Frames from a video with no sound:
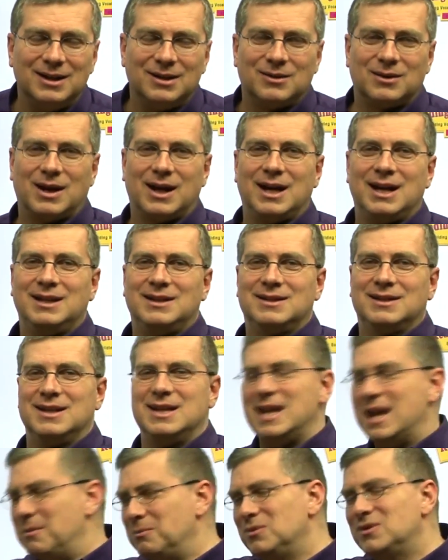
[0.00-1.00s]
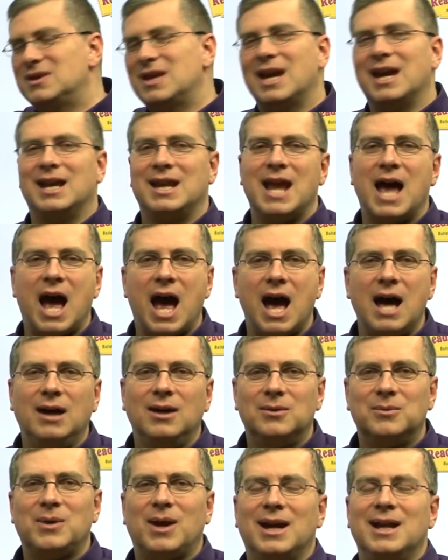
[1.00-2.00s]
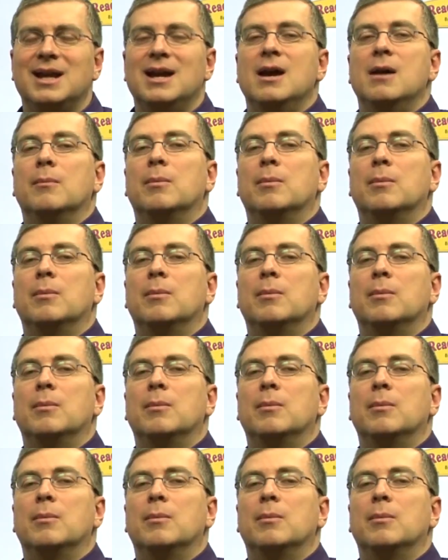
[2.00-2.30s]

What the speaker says: right? Nimse na, right?